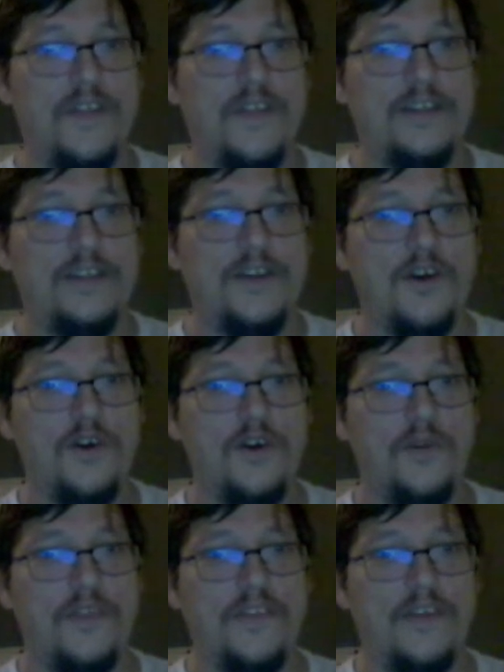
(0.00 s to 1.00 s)
they know,
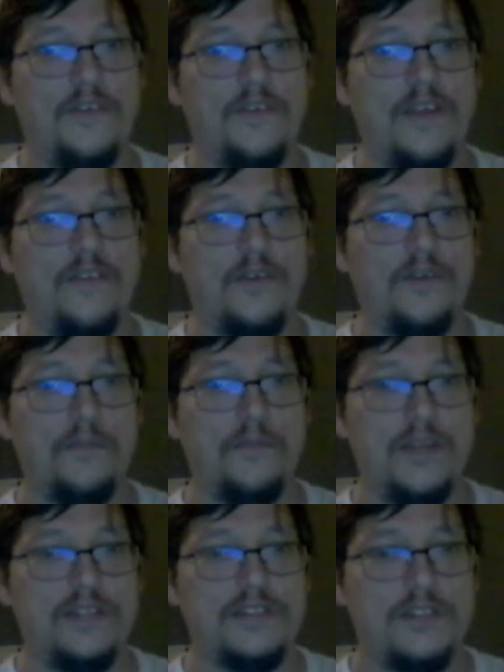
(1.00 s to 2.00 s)
and that they'll never
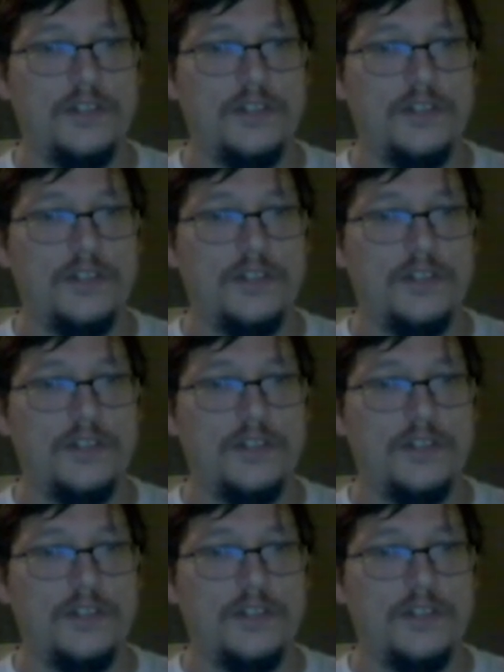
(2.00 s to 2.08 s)
admit